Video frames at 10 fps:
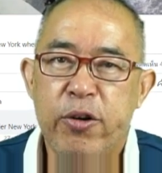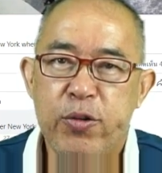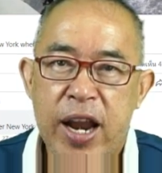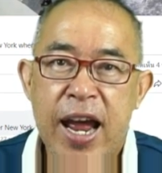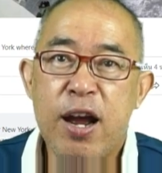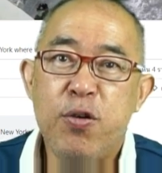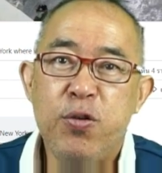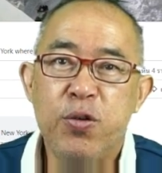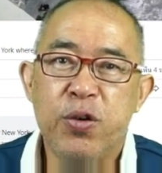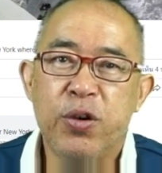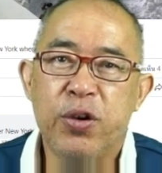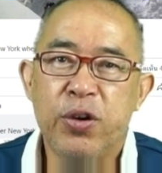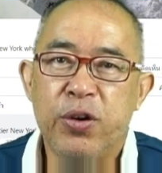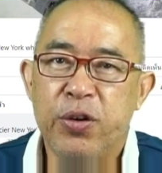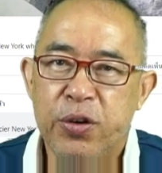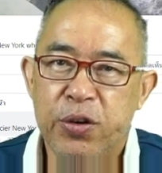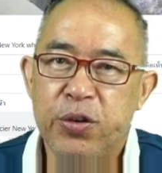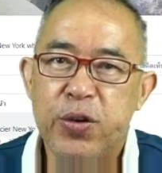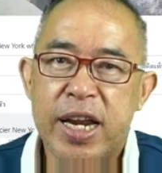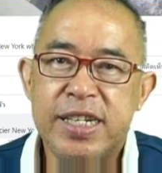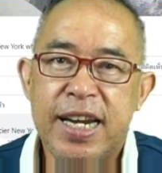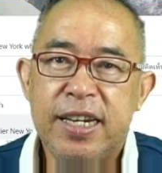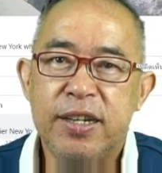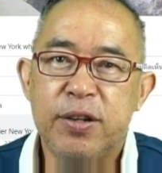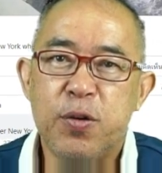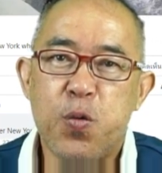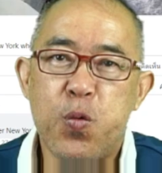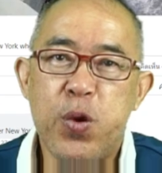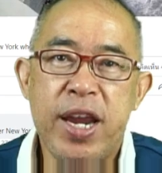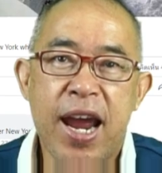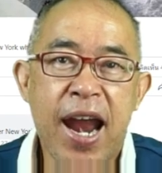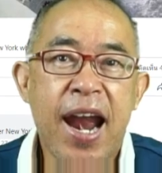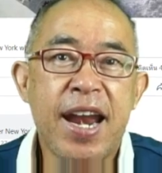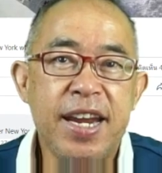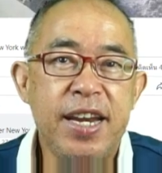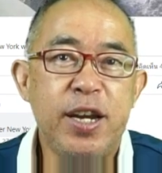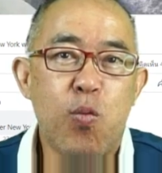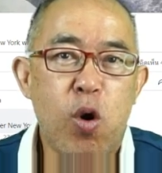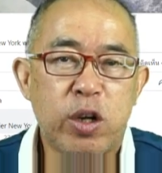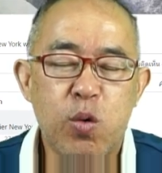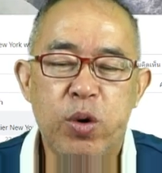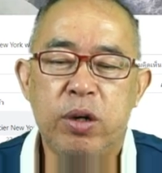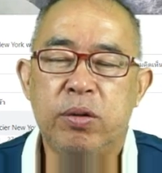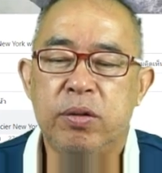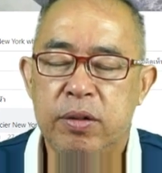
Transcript: Now, you can see that we are in the water world.